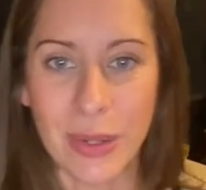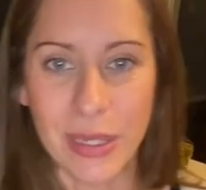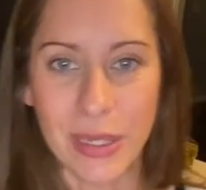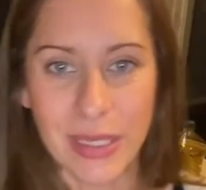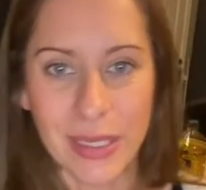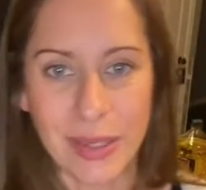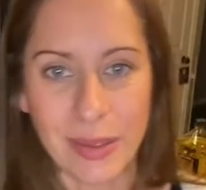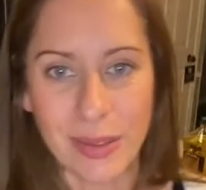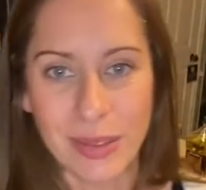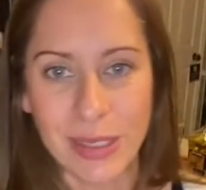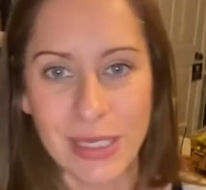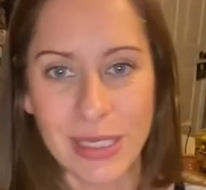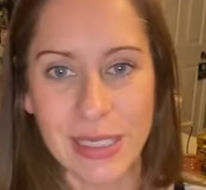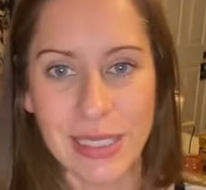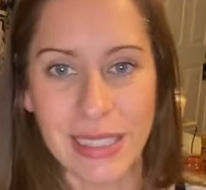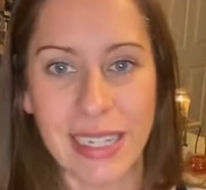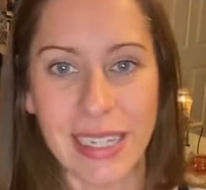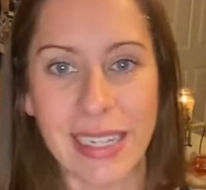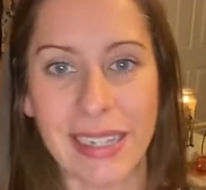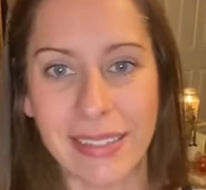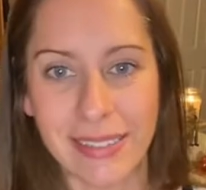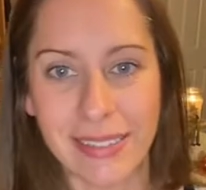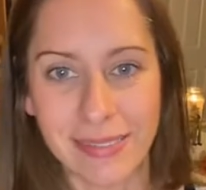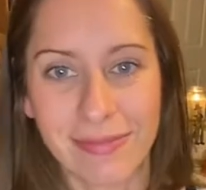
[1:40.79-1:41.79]
I was just like
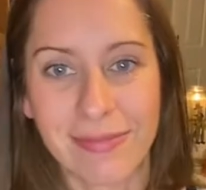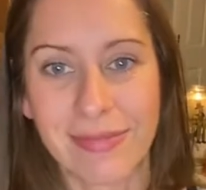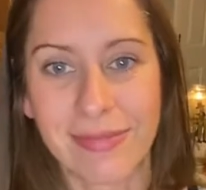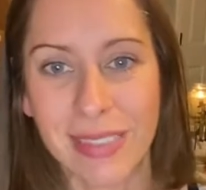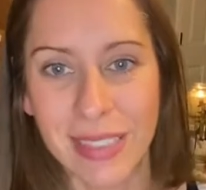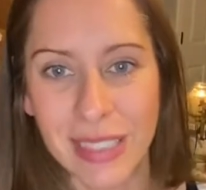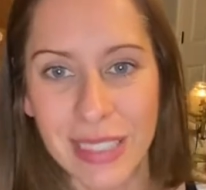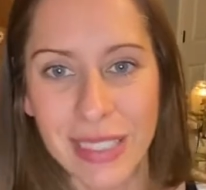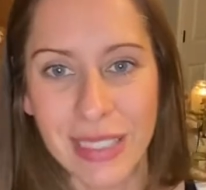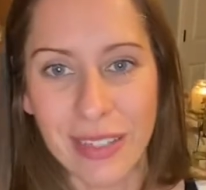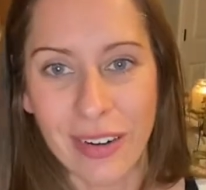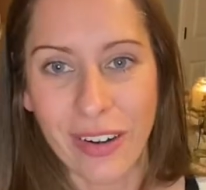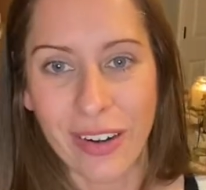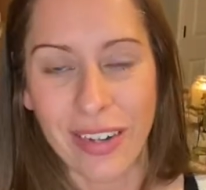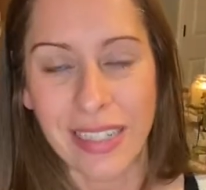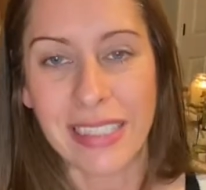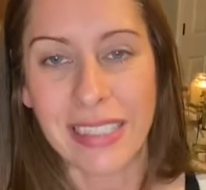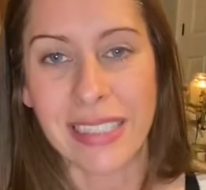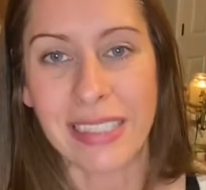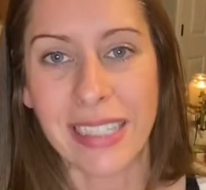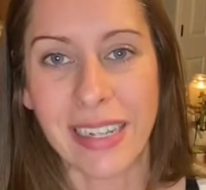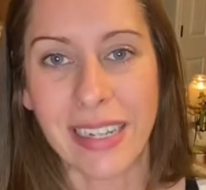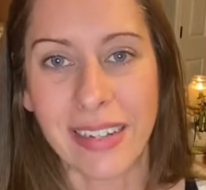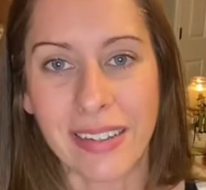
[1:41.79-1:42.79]
starting to
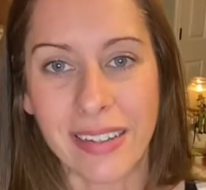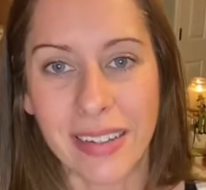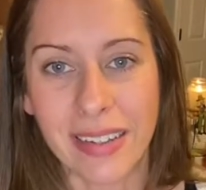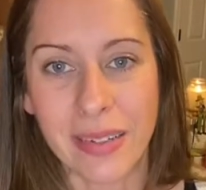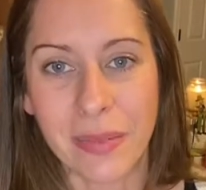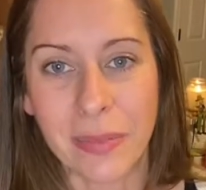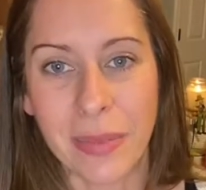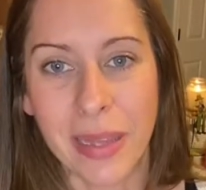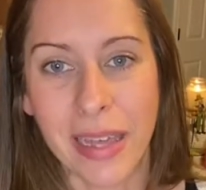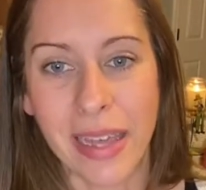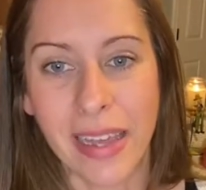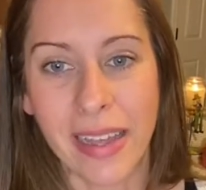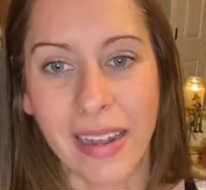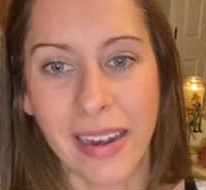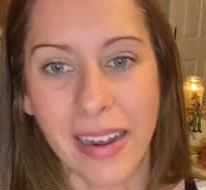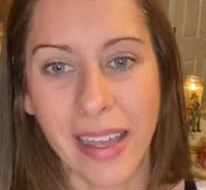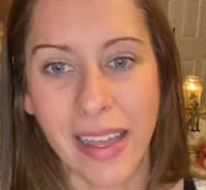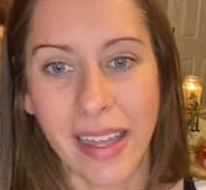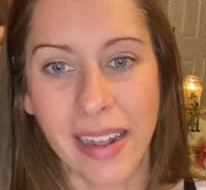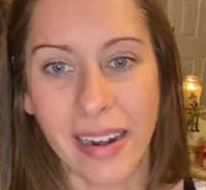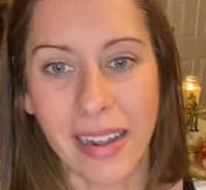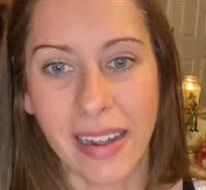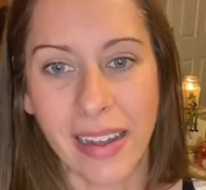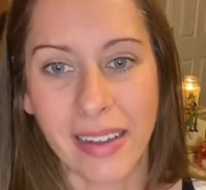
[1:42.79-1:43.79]
tell a little bit, and
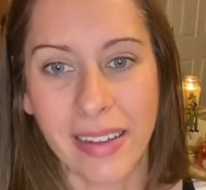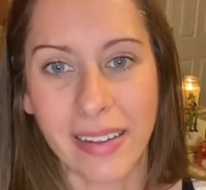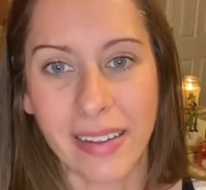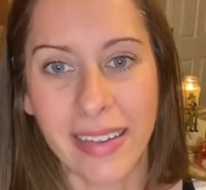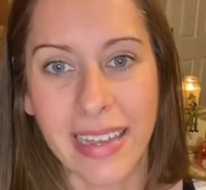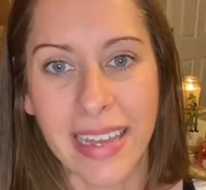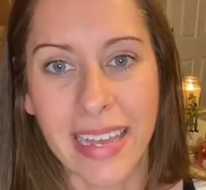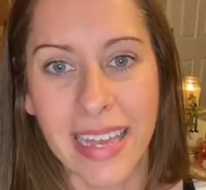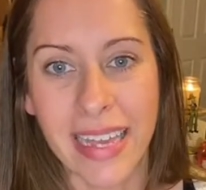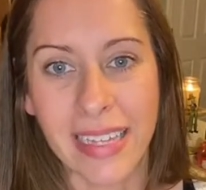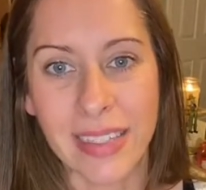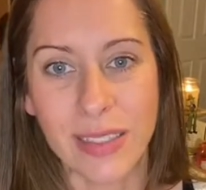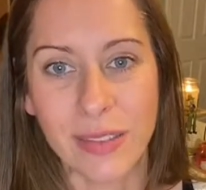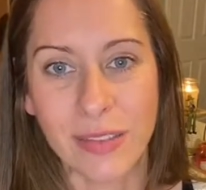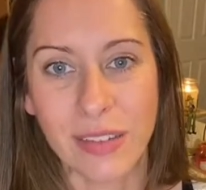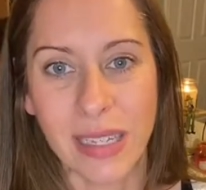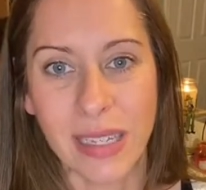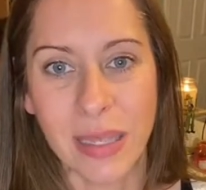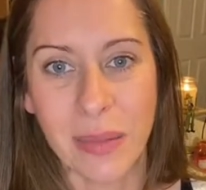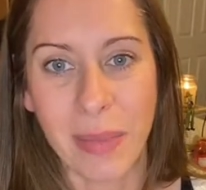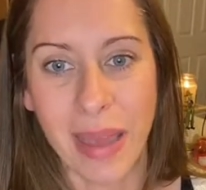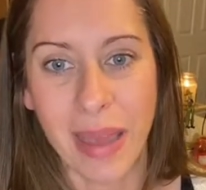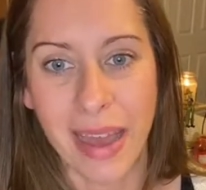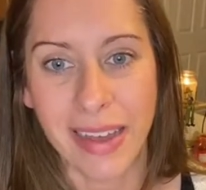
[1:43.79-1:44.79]
it gets really
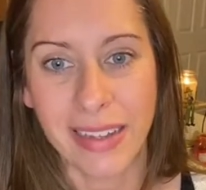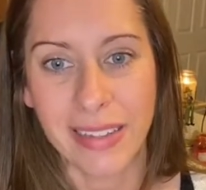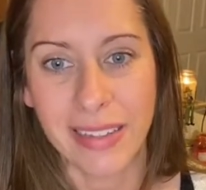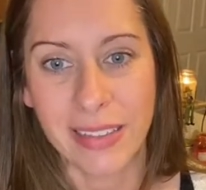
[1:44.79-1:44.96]
bad.